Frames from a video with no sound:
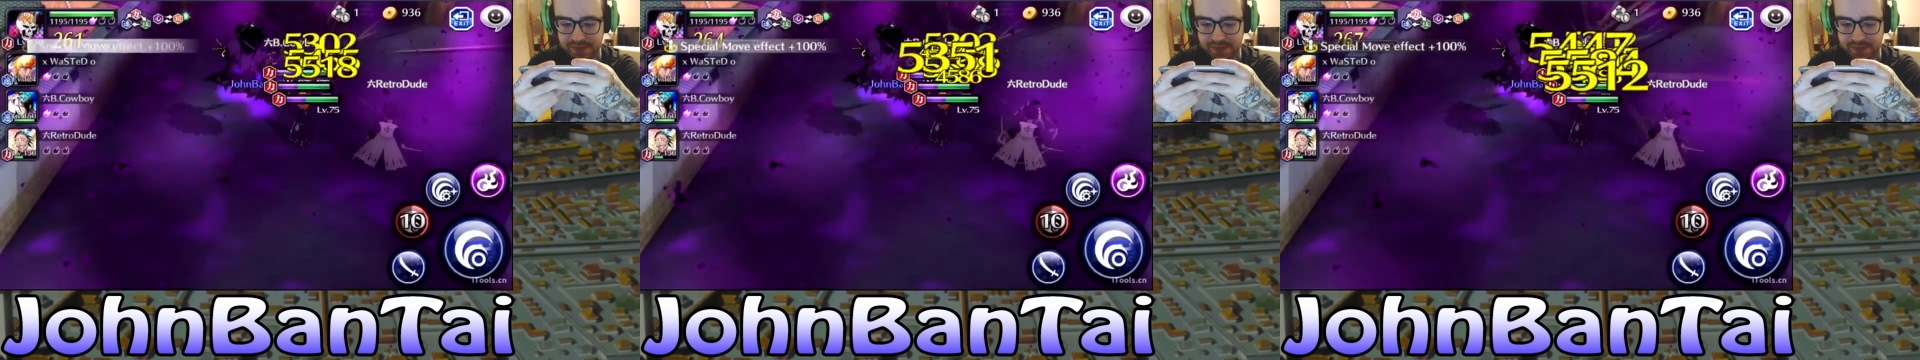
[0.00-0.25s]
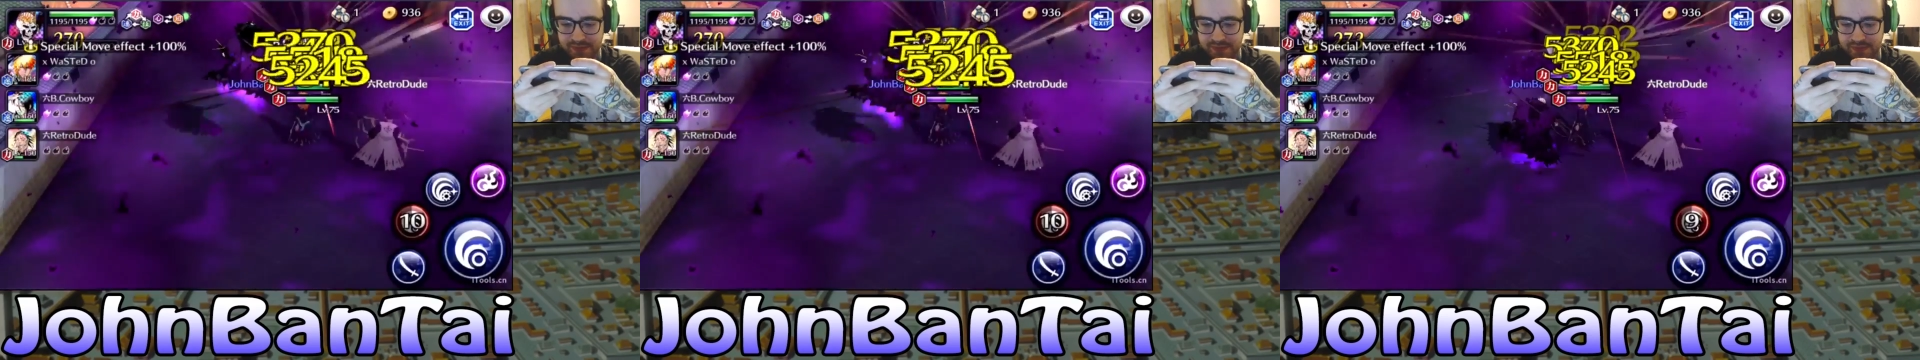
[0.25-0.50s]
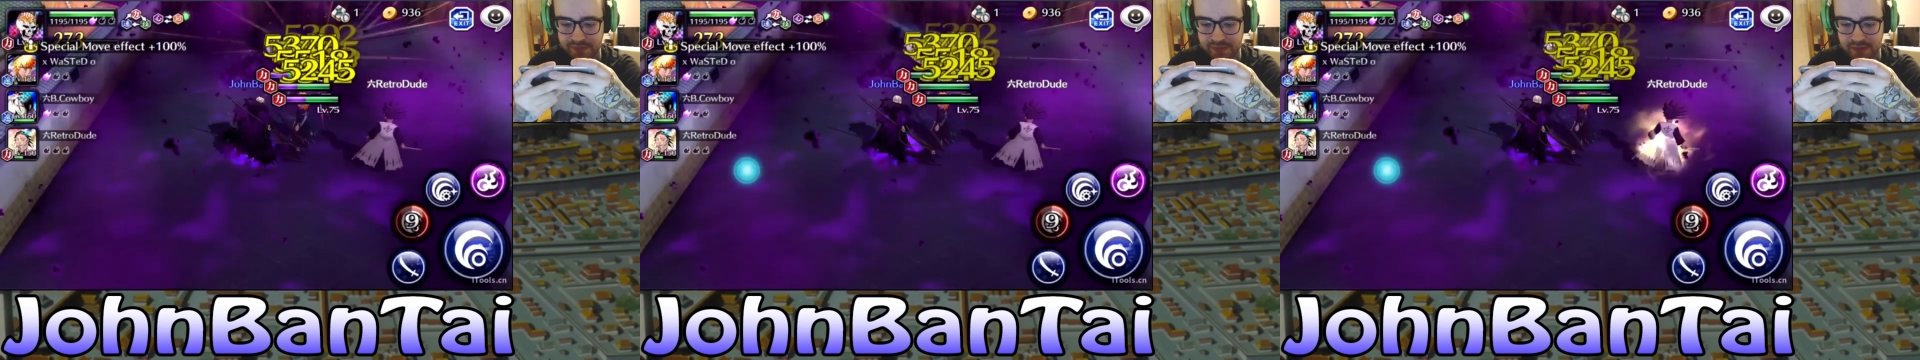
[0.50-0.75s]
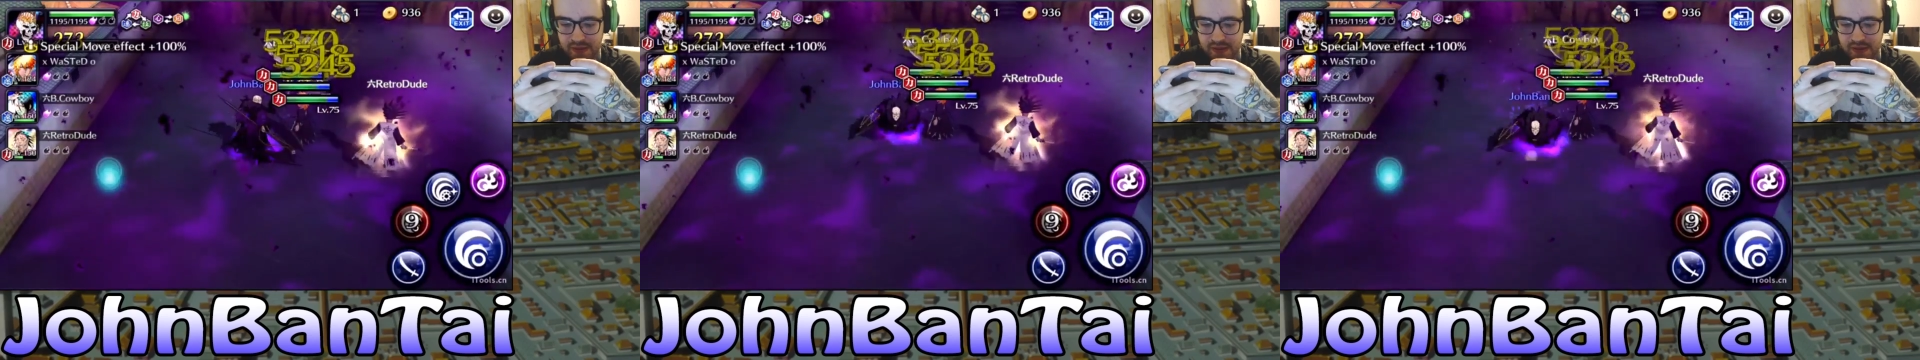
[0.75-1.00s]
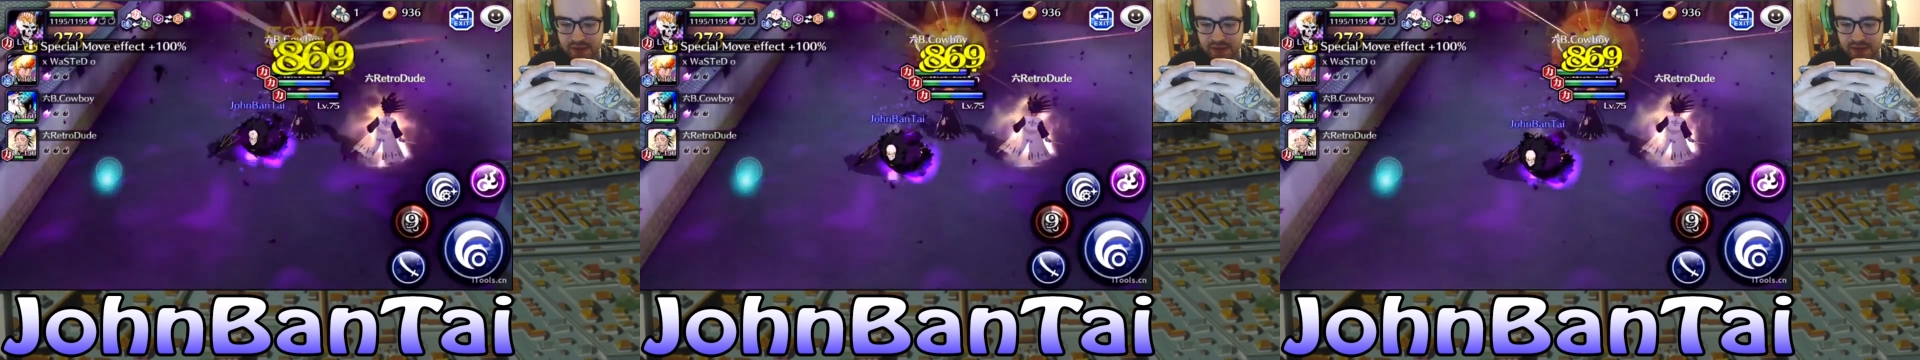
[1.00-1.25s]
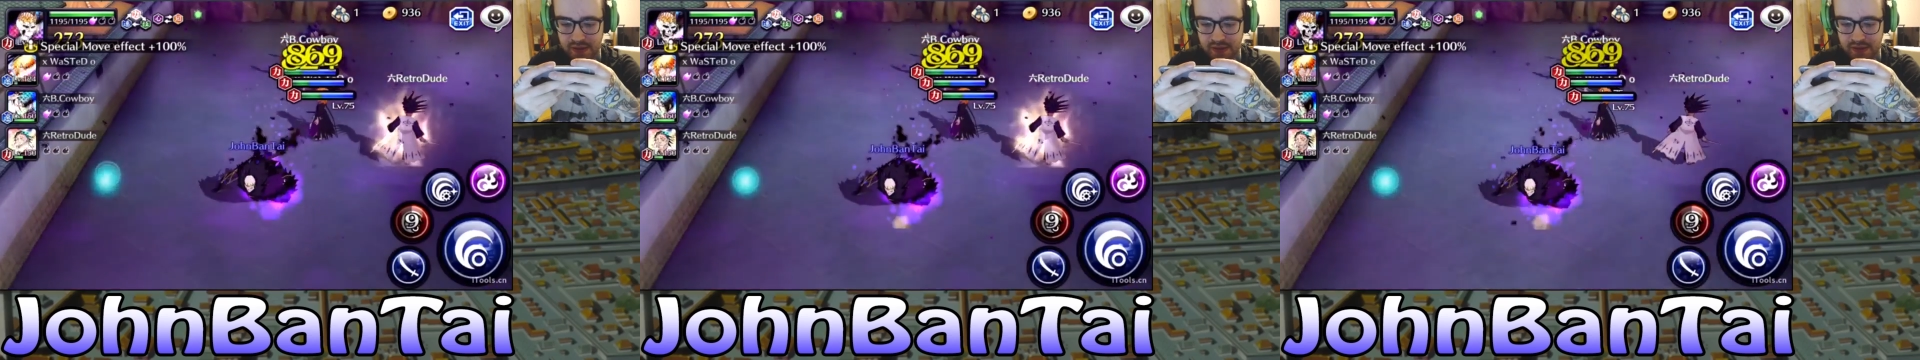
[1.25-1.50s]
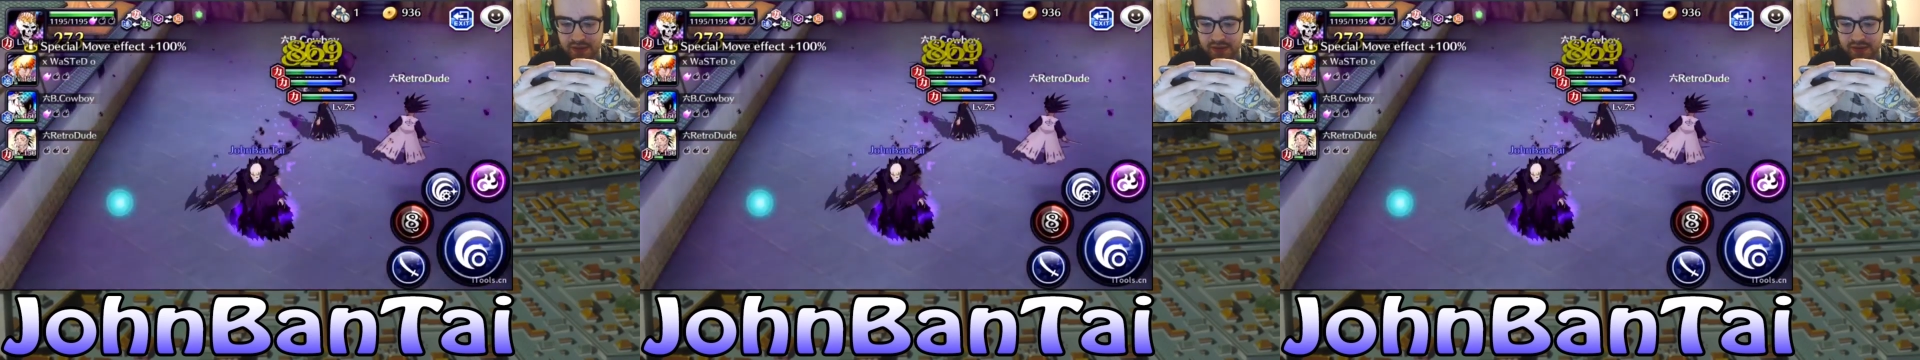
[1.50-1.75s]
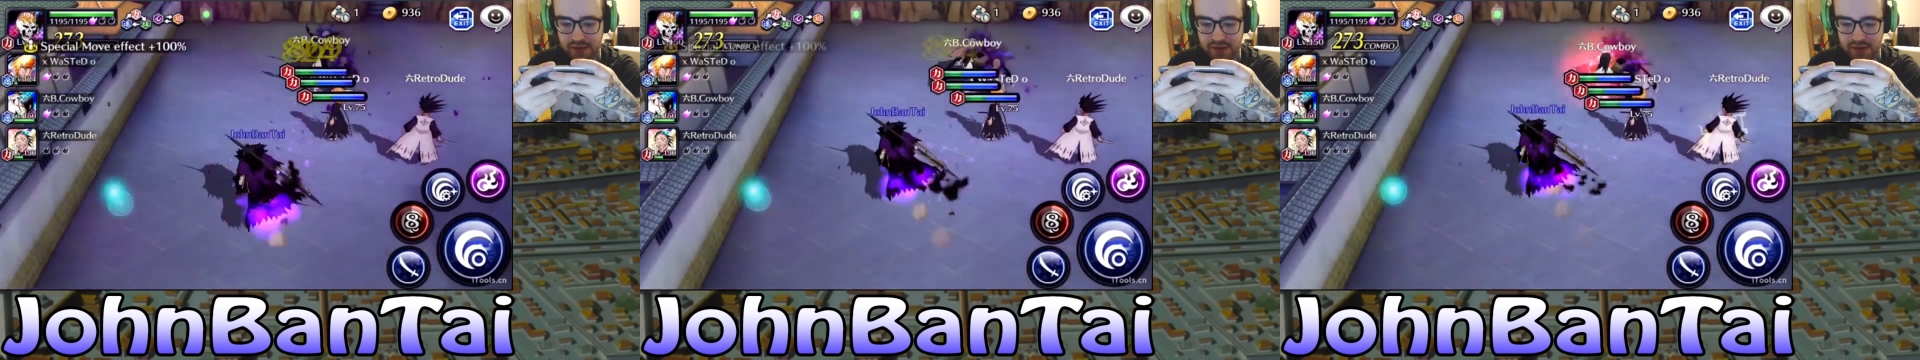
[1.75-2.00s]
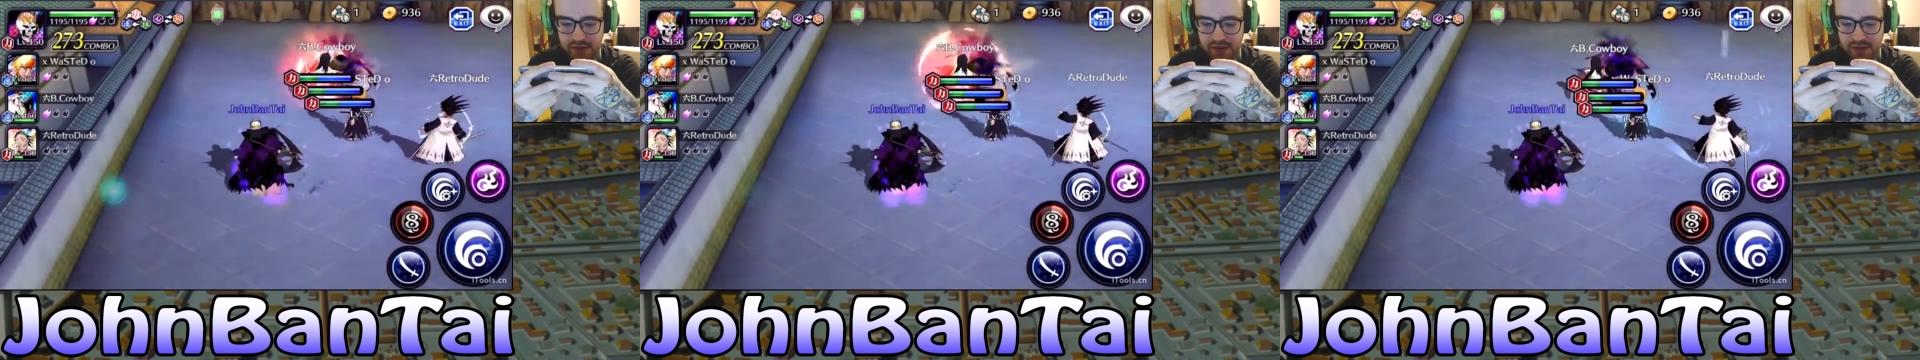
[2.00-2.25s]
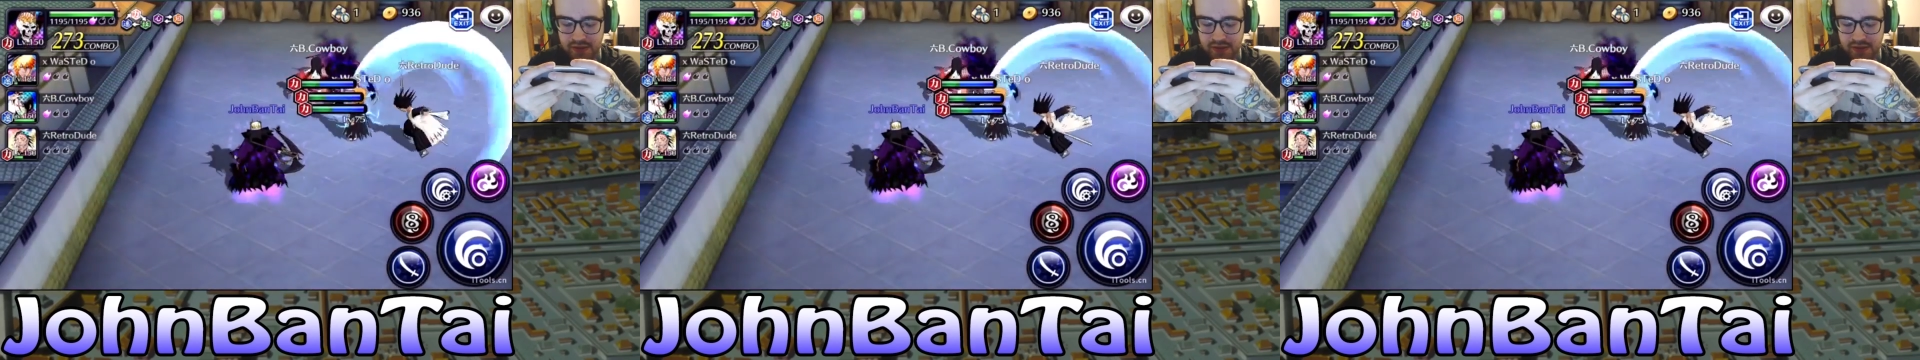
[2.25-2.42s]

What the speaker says: No one is speaking in this clip.